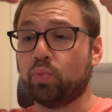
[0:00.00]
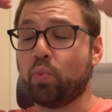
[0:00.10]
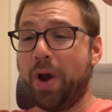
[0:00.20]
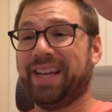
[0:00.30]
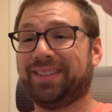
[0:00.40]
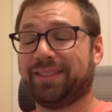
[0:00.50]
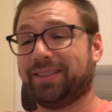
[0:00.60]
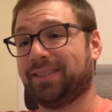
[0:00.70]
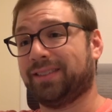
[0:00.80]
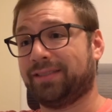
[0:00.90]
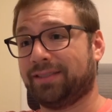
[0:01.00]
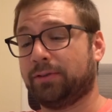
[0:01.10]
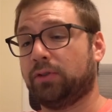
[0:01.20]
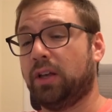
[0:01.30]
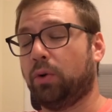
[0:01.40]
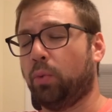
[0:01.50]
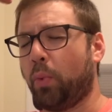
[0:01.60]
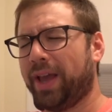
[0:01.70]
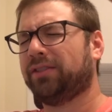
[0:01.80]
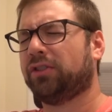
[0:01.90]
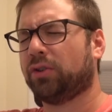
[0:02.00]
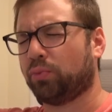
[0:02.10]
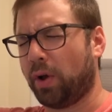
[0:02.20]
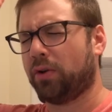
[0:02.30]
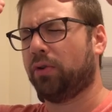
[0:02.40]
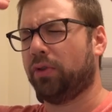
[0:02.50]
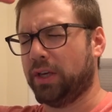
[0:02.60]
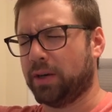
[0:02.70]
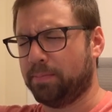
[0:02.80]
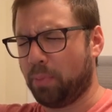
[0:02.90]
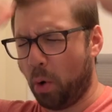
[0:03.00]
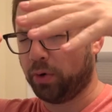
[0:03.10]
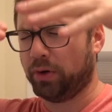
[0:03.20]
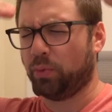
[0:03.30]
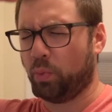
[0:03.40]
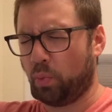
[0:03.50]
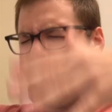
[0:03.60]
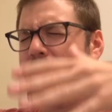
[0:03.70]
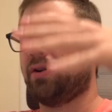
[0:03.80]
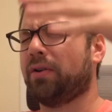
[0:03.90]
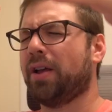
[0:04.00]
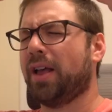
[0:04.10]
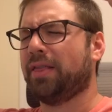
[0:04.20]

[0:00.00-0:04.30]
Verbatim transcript: wait to sus it'll wait to render the component where